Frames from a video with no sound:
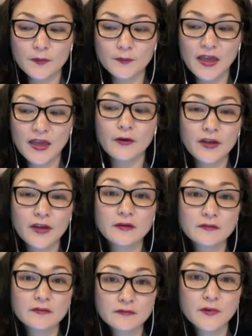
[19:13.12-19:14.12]

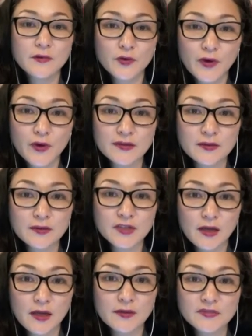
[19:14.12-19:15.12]
carried rent
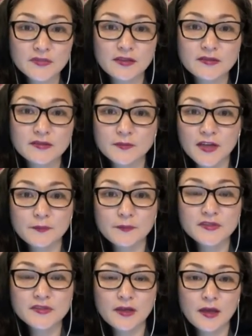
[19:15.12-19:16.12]
sometimes, and
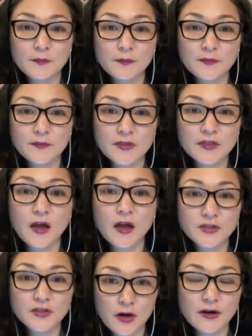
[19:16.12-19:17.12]
sometimes
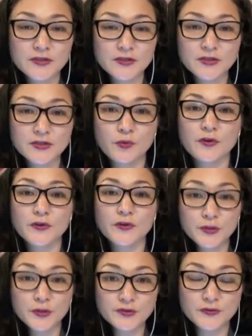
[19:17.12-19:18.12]
not charged or
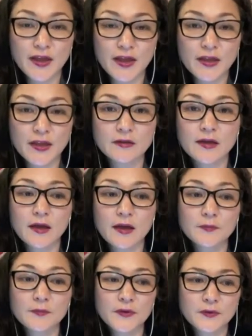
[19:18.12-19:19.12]
reduced rent.
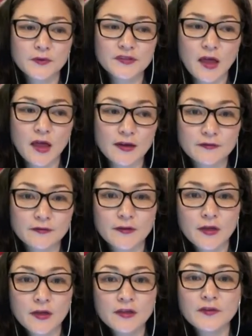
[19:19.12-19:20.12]
There was a lot of
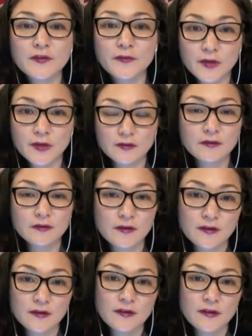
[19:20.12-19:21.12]
different
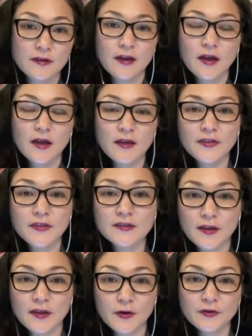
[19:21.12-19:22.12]

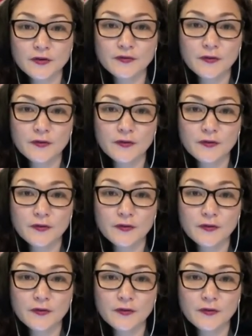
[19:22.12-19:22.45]
things I heard